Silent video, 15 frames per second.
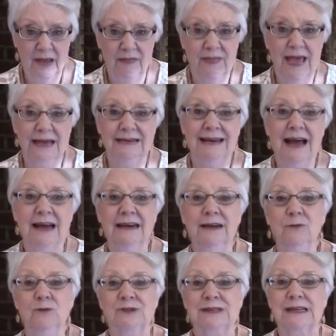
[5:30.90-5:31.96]
That night
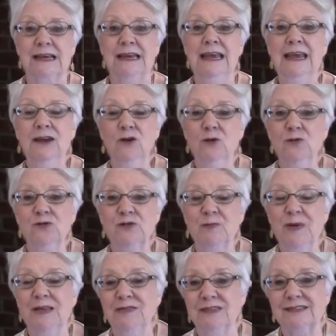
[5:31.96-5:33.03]
it was the king who
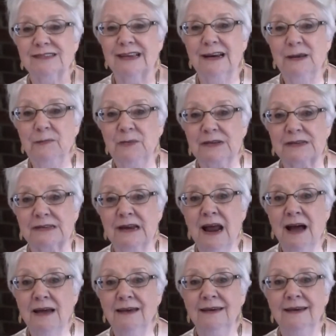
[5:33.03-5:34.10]
spent the sleepless
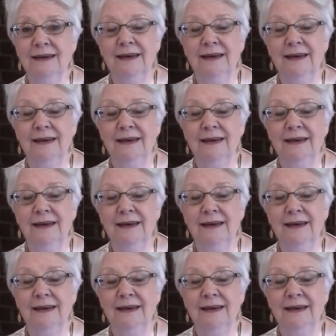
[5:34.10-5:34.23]
night.